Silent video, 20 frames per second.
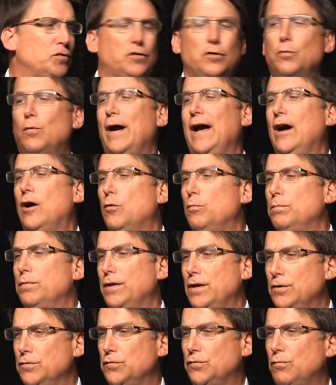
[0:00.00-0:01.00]
who help
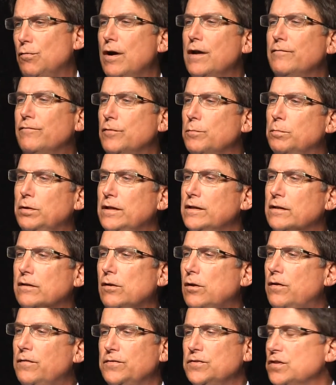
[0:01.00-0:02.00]
those run for political
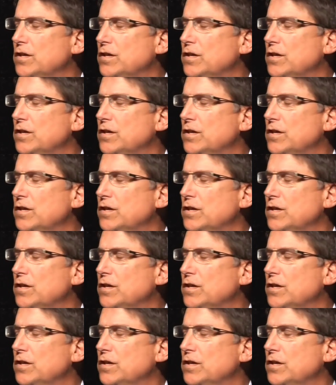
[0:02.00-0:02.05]
office.